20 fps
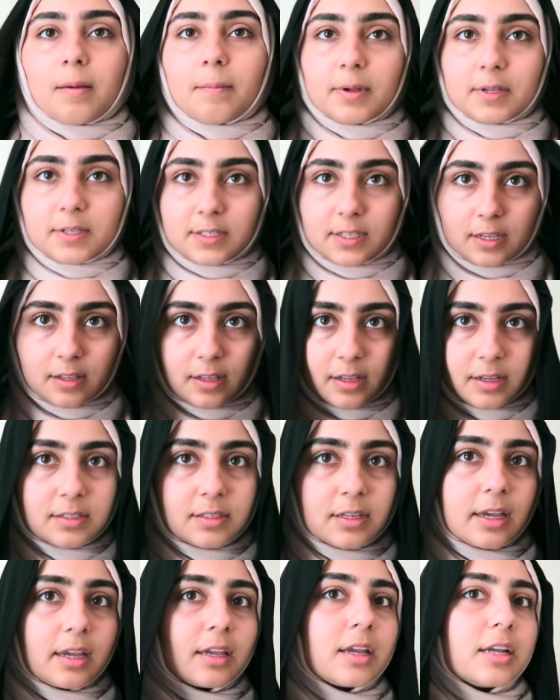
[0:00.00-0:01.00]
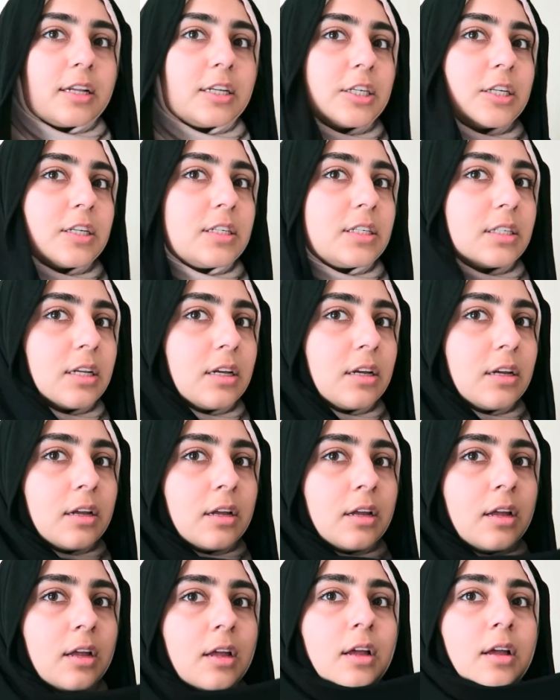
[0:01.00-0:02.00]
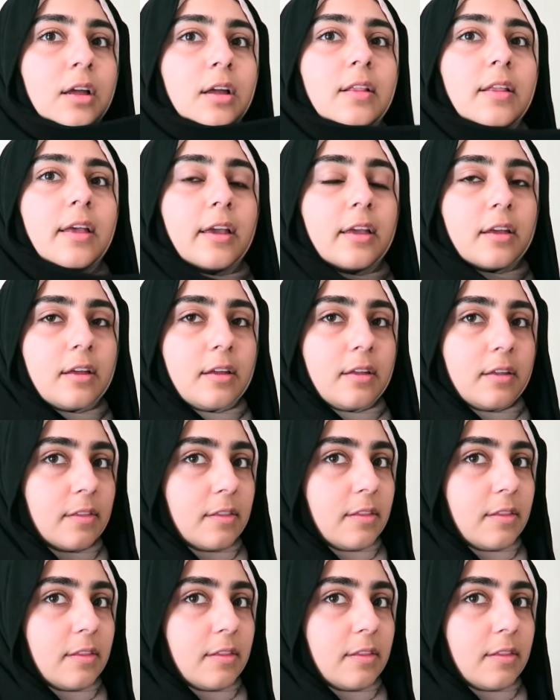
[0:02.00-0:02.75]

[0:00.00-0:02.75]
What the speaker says: But see this? Like, it's just like